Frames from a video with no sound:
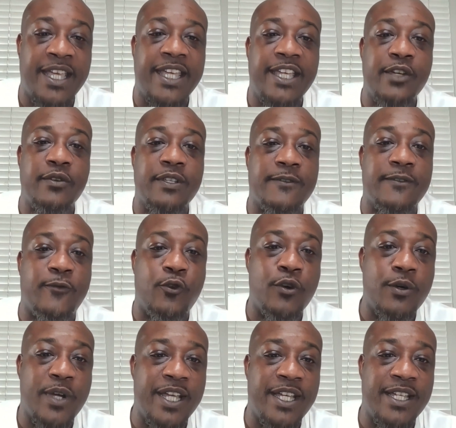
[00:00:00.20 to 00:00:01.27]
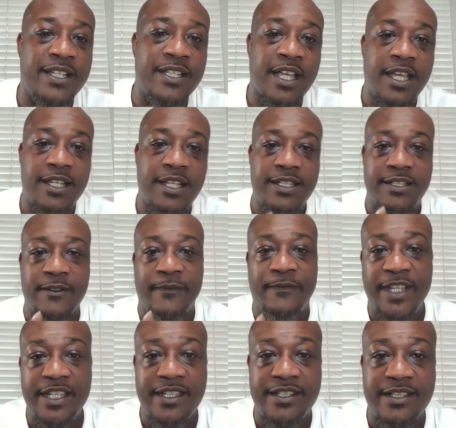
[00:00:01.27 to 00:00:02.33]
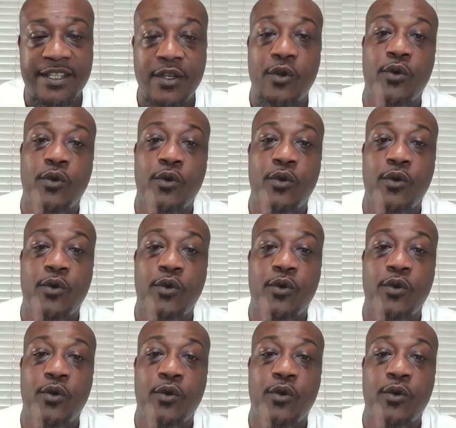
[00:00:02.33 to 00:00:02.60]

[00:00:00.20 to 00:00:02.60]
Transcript: Here is 4 ways to fix